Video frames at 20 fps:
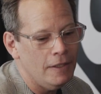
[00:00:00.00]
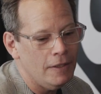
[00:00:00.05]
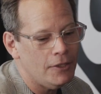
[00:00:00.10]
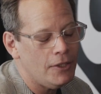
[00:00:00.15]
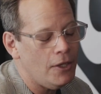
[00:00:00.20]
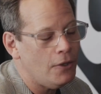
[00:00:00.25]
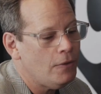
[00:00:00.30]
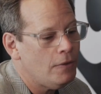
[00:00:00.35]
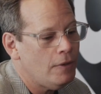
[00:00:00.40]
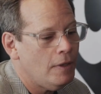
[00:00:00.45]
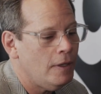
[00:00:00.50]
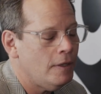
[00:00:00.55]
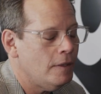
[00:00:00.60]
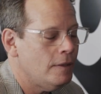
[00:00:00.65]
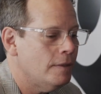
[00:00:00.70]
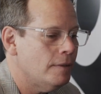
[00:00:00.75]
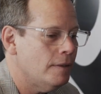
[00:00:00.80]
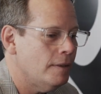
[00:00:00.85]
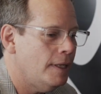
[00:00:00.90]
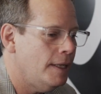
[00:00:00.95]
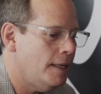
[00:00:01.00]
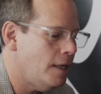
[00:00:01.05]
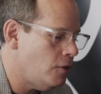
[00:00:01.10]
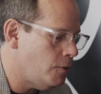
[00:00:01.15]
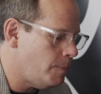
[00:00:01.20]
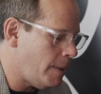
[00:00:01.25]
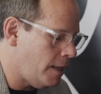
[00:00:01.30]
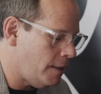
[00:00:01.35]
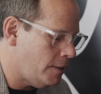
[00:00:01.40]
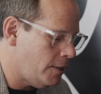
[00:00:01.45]
So it
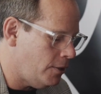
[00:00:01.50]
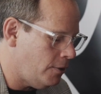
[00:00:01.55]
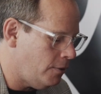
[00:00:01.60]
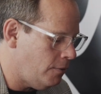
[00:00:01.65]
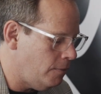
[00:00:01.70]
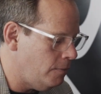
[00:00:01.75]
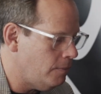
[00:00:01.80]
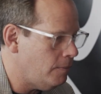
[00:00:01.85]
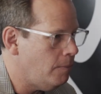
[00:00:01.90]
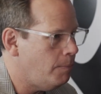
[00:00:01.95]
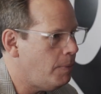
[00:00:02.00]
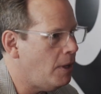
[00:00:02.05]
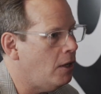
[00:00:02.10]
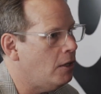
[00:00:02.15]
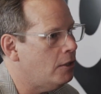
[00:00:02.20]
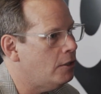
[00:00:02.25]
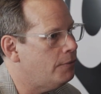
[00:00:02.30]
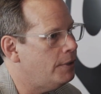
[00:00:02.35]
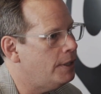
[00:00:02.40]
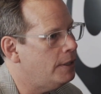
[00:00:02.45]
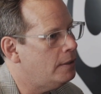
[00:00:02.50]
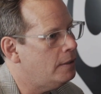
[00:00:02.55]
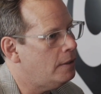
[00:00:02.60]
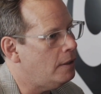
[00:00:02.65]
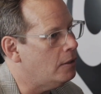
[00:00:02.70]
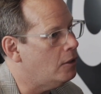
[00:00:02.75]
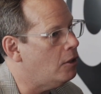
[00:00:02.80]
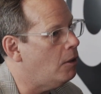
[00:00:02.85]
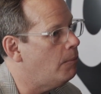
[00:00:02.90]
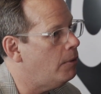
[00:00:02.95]
goes back to partnering
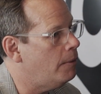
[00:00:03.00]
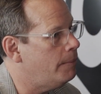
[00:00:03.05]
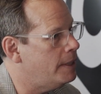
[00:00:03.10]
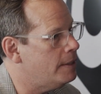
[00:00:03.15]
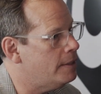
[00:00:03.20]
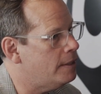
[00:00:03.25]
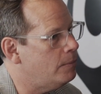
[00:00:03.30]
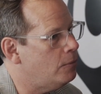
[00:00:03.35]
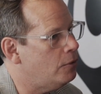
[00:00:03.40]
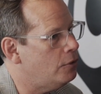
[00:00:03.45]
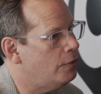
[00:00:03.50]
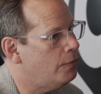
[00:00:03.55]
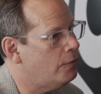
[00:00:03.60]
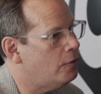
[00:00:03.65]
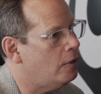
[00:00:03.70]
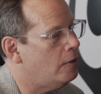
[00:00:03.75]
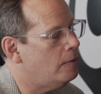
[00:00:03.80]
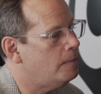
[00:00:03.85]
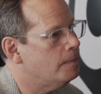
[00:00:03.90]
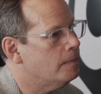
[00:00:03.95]
and complementing what you've got.